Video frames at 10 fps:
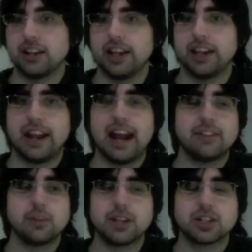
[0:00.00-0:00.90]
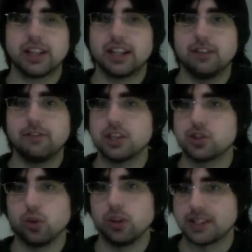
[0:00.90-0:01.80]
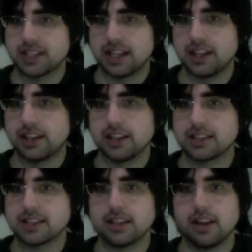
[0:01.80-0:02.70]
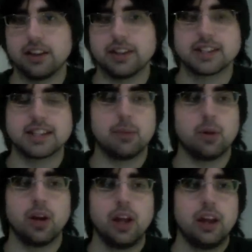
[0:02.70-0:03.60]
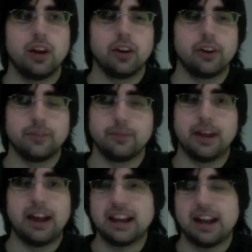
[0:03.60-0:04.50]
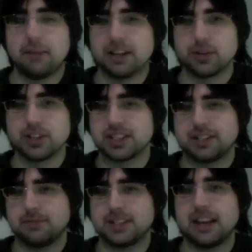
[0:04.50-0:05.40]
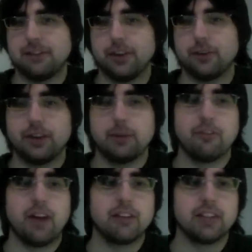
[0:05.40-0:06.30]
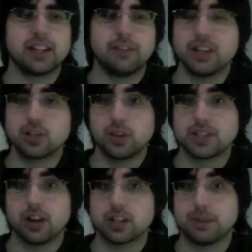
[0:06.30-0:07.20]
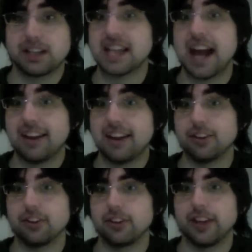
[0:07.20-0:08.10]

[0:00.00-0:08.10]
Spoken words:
Like, and I have to mention like the visuals in this demo, or I might as well just say Fatal Frame 5. Like the visuals are spectacular.